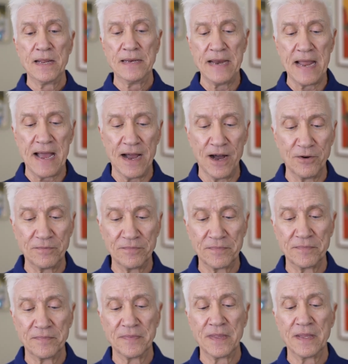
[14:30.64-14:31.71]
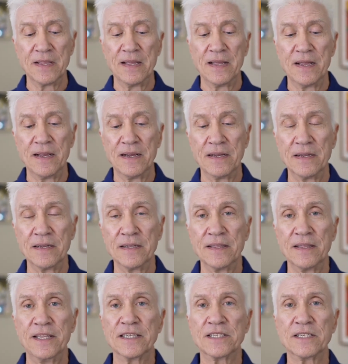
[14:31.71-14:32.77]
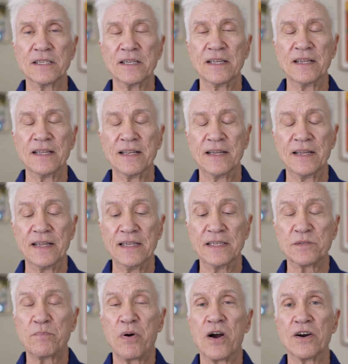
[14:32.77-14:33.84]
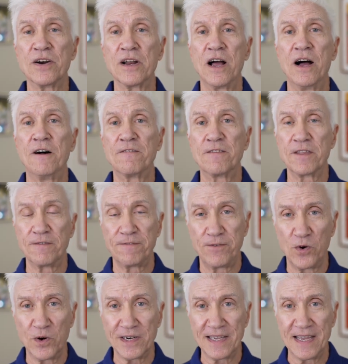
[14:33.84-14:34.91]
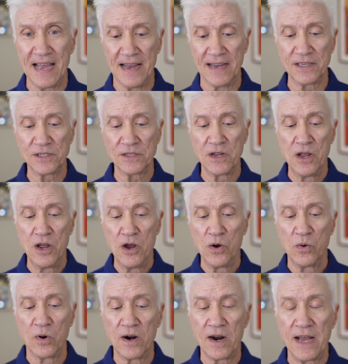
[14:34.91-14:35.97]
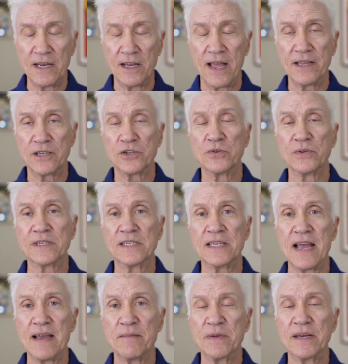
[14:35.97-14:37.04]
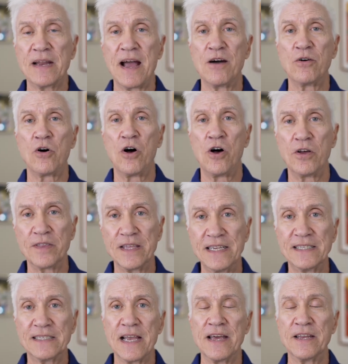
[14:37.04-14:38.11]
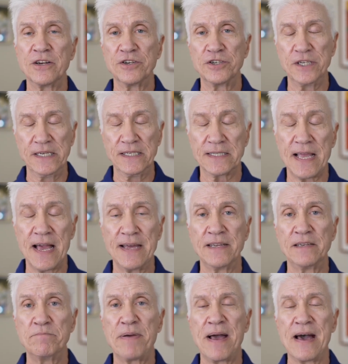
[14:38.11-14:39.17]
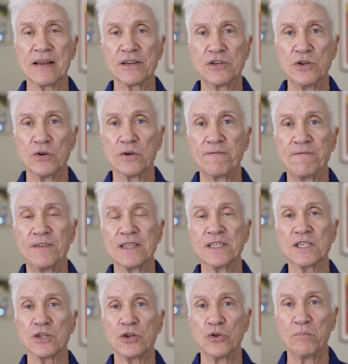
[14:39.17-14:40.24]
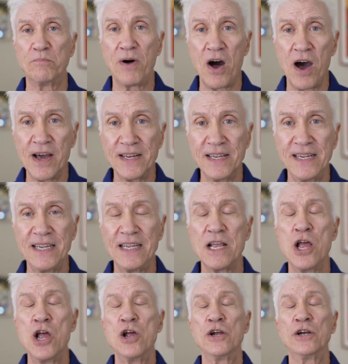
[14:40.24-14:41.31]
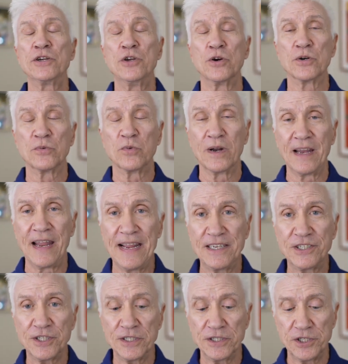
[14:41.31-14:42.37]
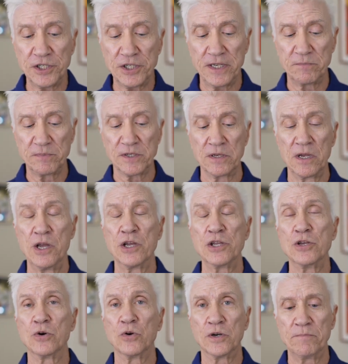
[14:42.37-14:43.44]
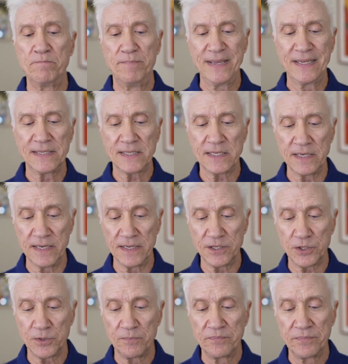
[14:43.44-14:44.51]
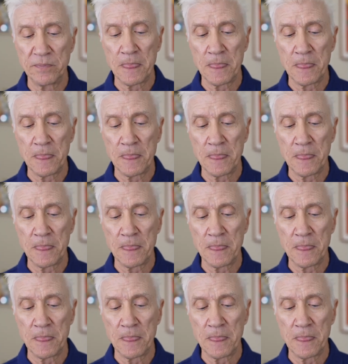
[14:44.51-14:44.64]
now, this is part of the forecast where I like to examine how all these energies can impact your physical body, your relationships, your business.